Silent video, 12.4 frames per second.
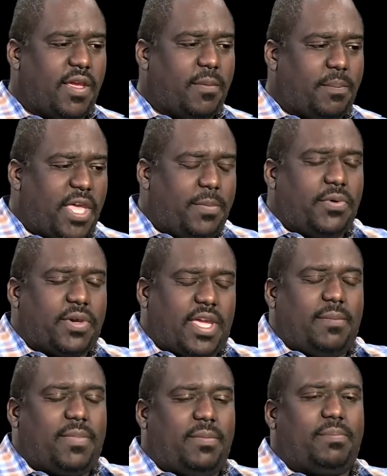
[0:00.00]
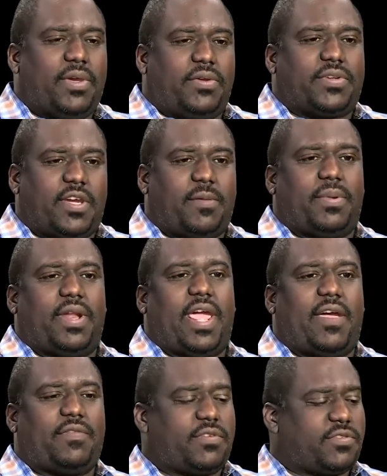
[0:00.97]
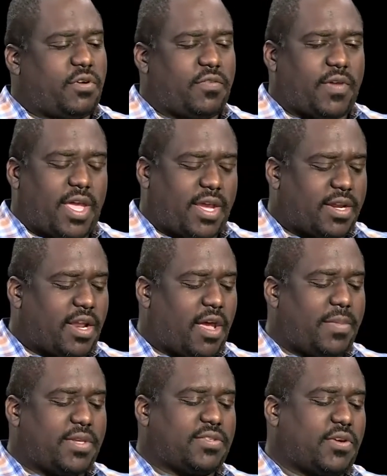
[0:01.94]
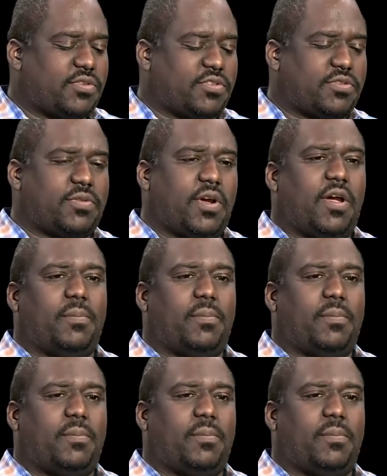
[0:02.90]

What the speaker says: people can be built up and have the sort of economic, social,